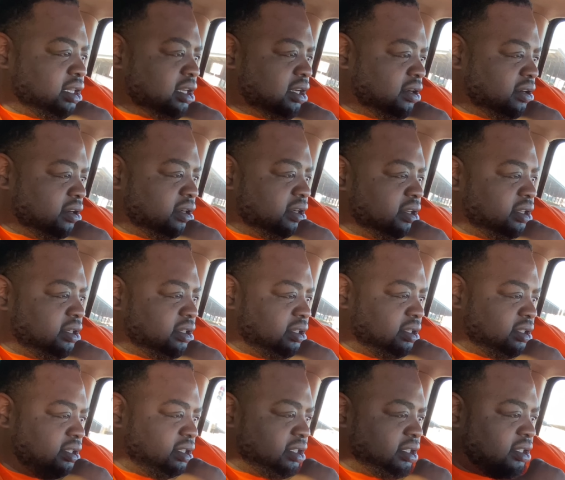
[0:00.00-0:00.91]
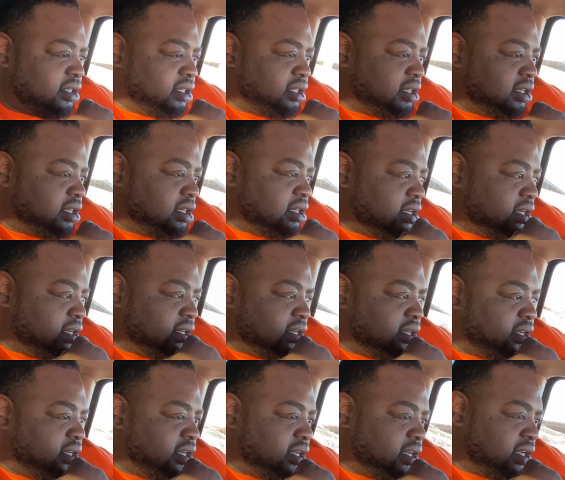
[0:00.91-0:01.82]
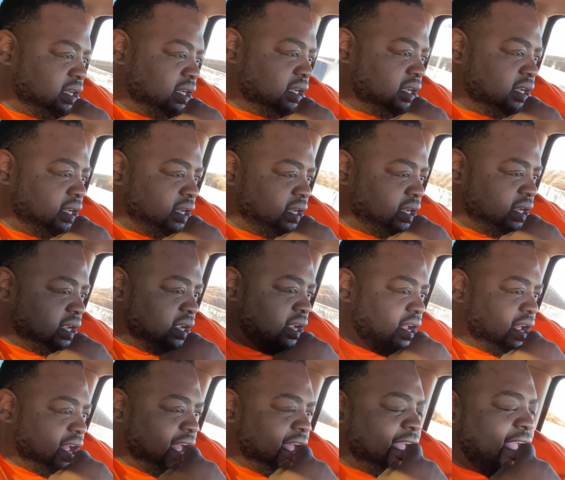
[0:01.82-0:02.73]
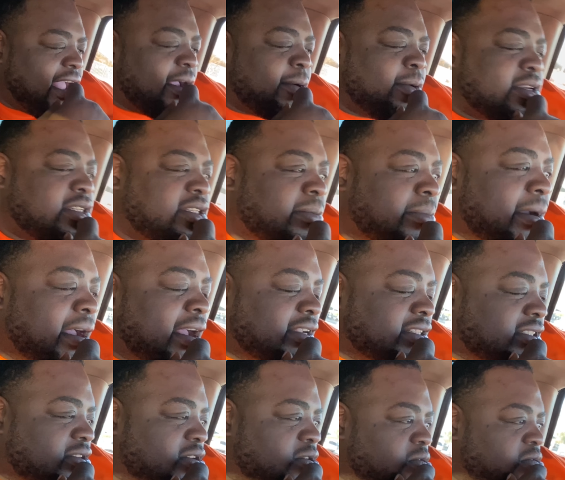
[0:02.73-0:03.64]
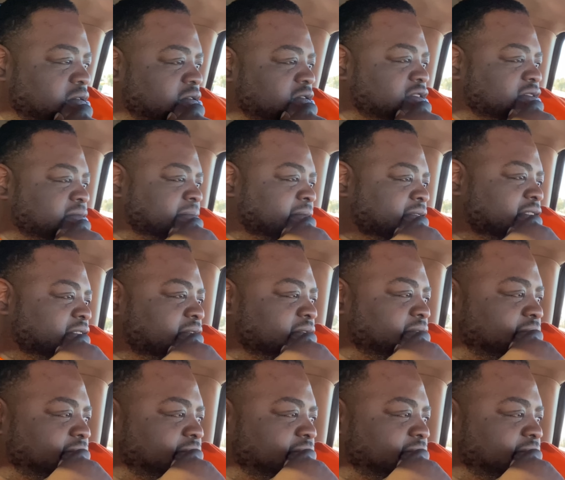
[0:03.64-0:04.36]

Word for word: That's what I got. What, what hey, we should buy scooters, bro.